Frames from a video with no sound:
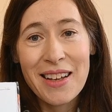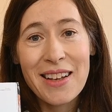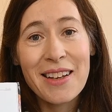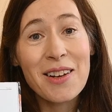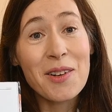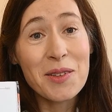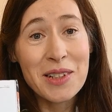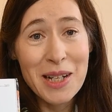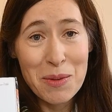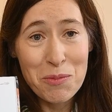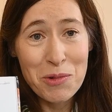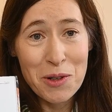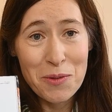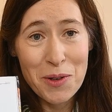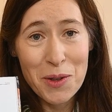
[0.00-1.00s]

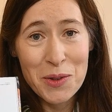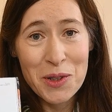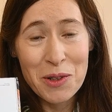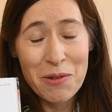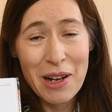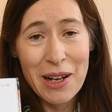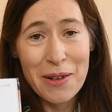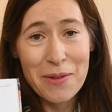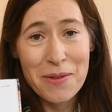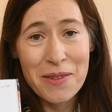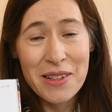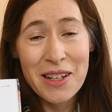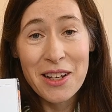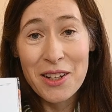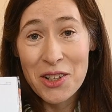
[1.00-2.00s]
Contemporary
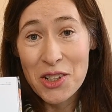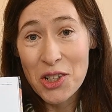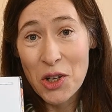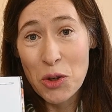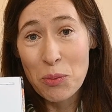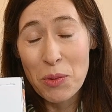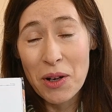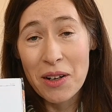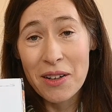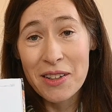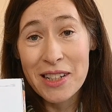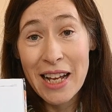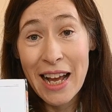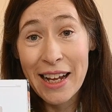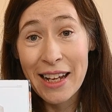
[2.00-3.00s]
photographs show bird
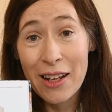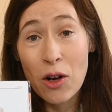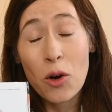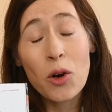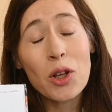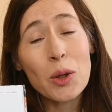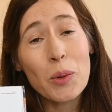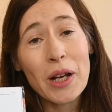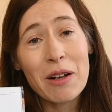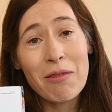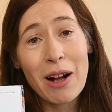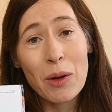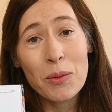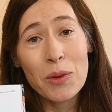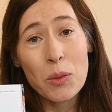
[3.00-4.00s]
hanging all the way
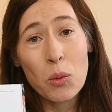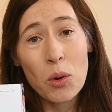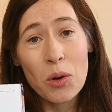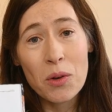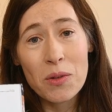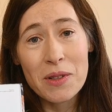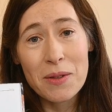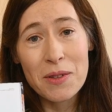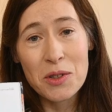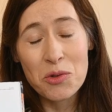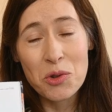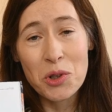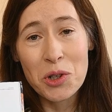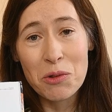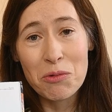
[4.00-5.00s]
around the walls of the
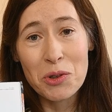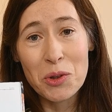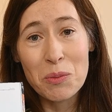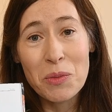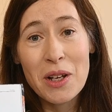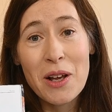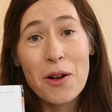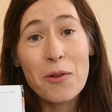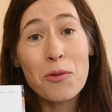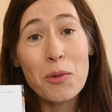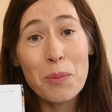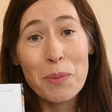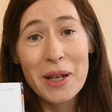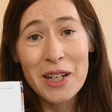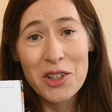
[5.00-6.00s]
drawing room
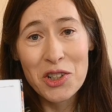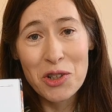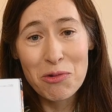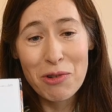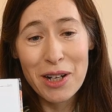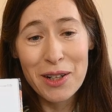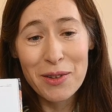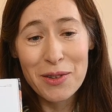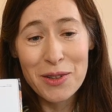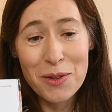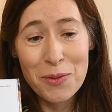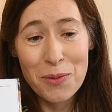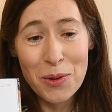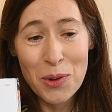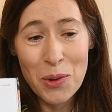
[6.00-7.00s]
from picture rail to
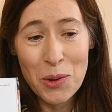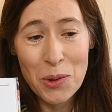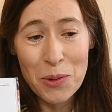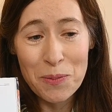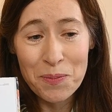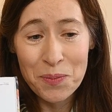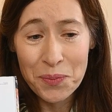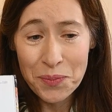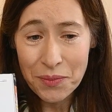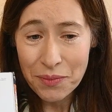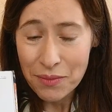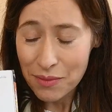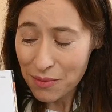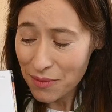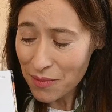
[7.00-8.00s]
floor.
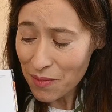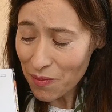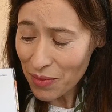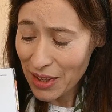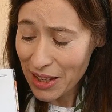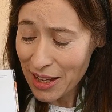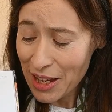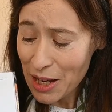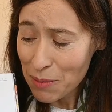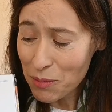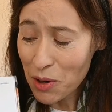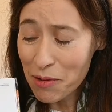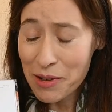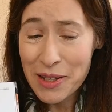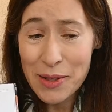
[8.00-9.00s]

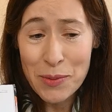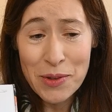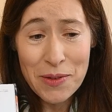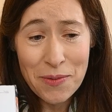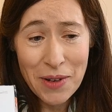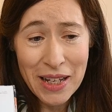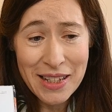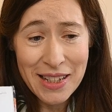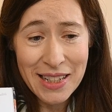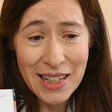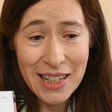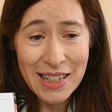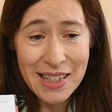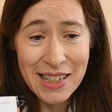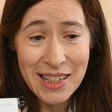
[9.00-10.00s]
Morris was
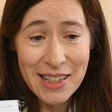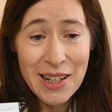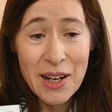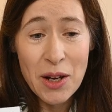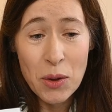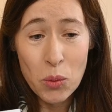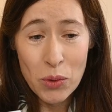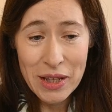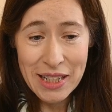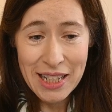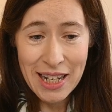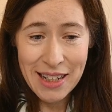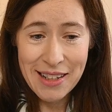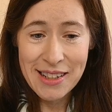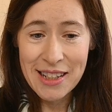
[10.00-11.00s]
fascinated with
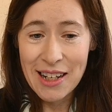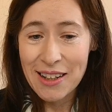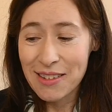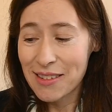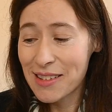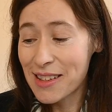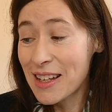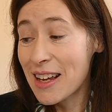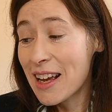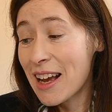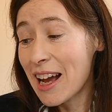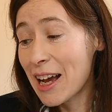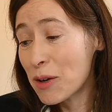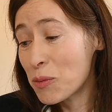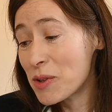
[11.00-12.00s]
textiles
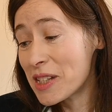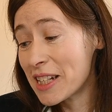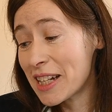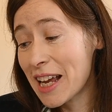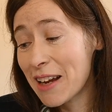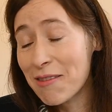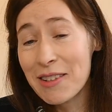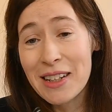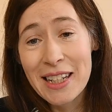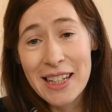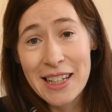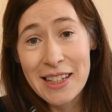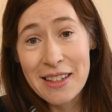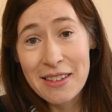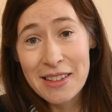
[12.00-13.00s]
and was
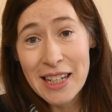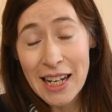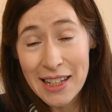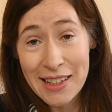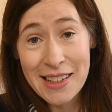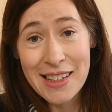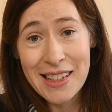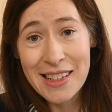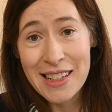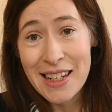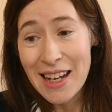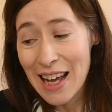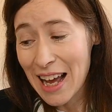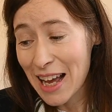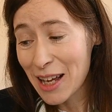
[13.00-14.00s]
inherently talented
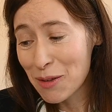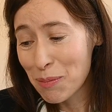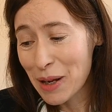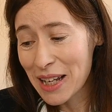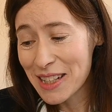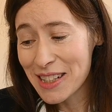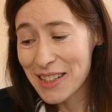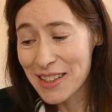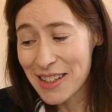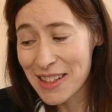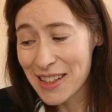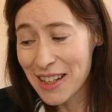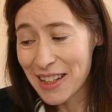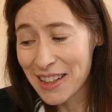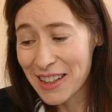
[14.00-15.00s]
at pattern
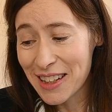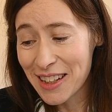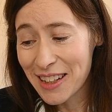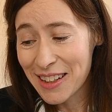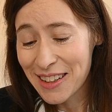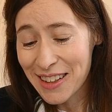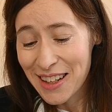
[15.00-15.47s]
designing,